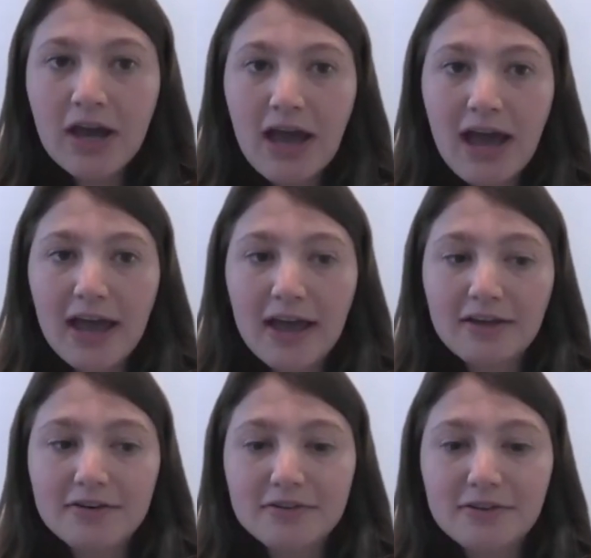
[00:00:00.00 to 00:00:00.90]

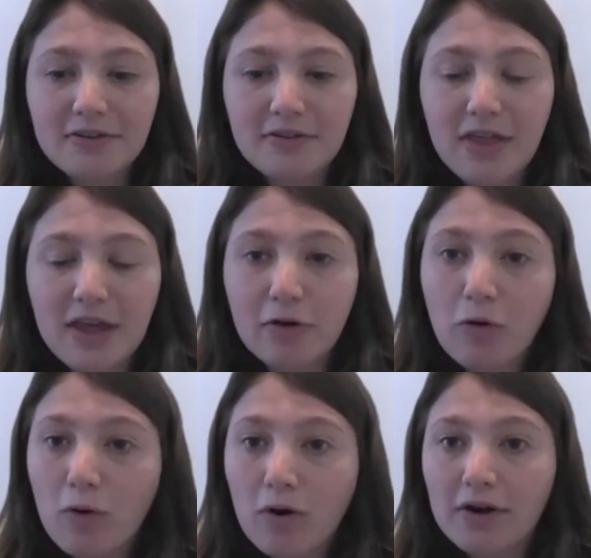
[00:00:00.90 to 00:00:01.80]
and they
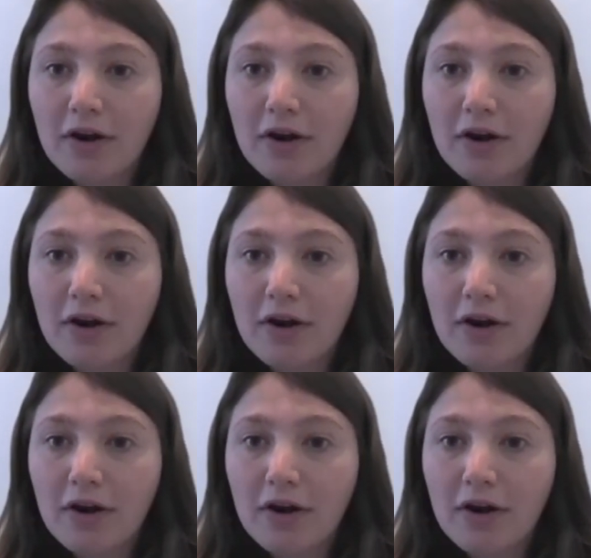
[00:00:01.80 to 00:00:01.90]
record